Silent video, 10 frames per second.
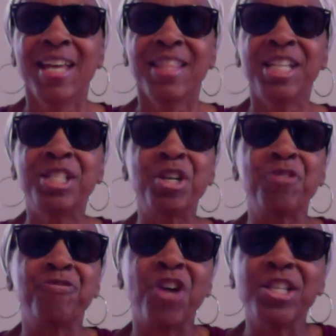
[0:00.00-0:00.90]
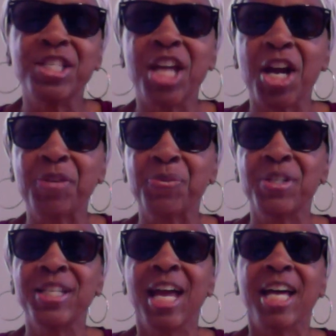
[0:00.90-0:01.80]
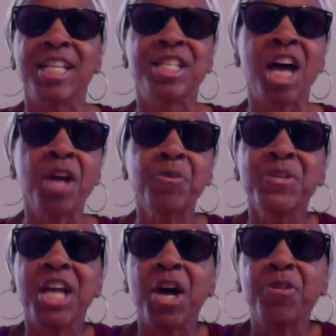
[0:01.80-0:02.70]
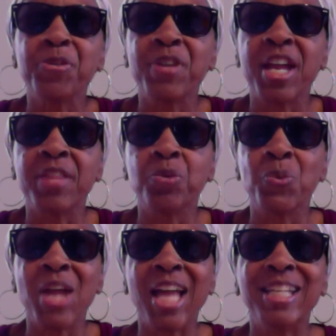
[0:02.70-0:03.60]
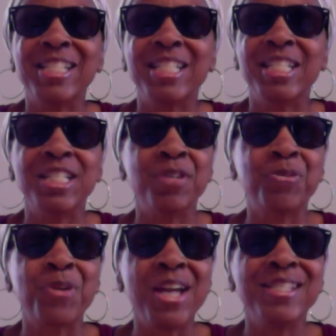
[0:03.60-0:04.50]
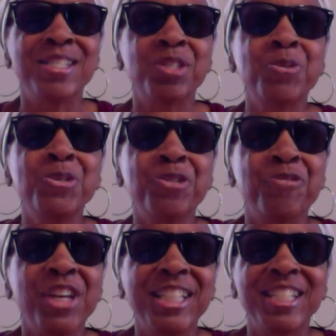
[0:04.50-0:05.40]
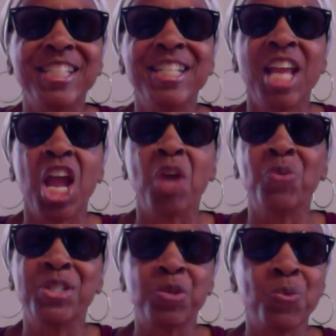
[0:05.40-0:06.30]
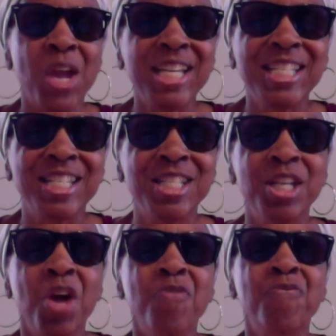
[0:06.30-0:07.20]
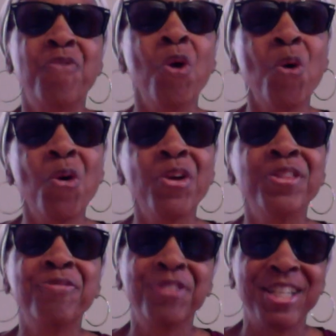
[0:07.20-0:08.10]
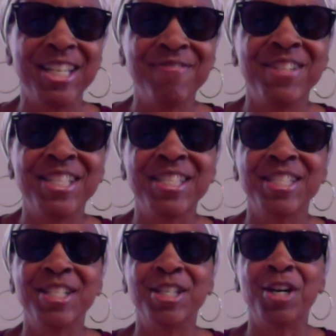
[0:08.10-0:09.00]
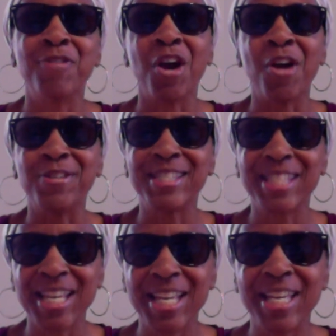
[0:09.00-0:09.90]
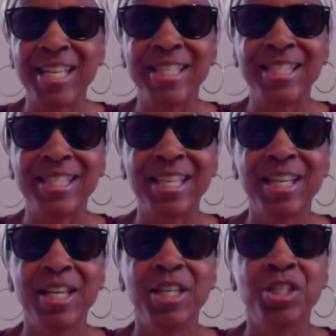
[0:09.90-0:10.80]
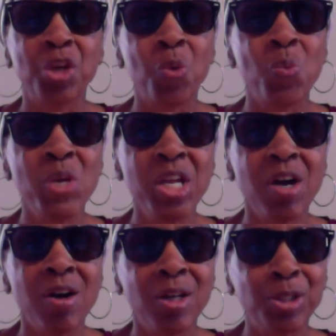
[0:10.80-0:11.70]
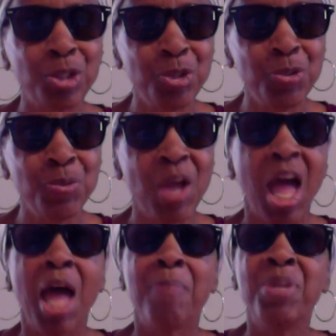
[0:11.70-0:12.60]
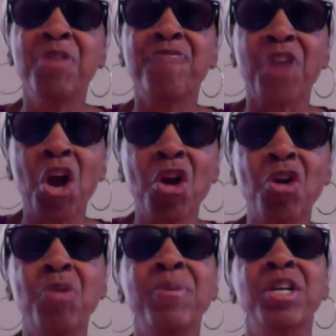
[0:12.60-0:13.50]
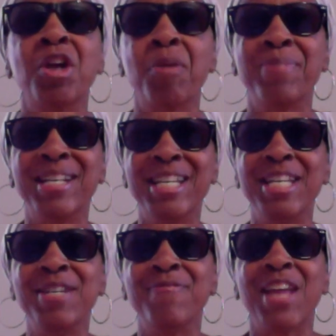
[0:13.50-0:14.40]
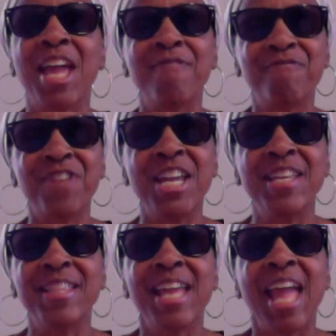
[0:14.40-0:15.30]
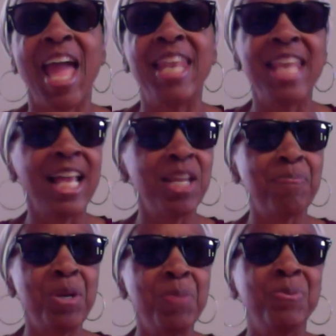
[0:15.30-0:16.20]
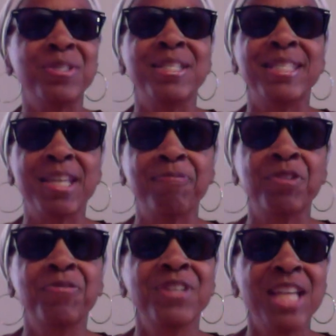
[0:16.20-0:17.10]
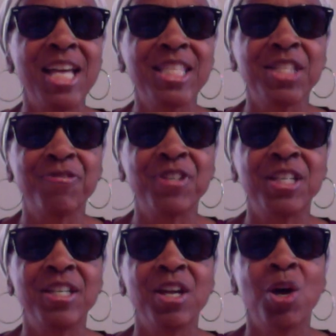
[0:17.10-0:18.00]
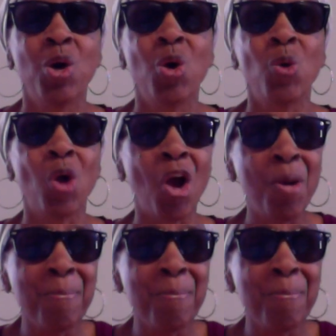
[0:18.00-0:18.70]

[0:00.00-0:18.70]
They shared false doctrine other than the reality of Christ's crucifixion and resurrection for the forgiveness of our sins. So we ought to be firm in our belief and faith and not let people's deceptive philosophy hold our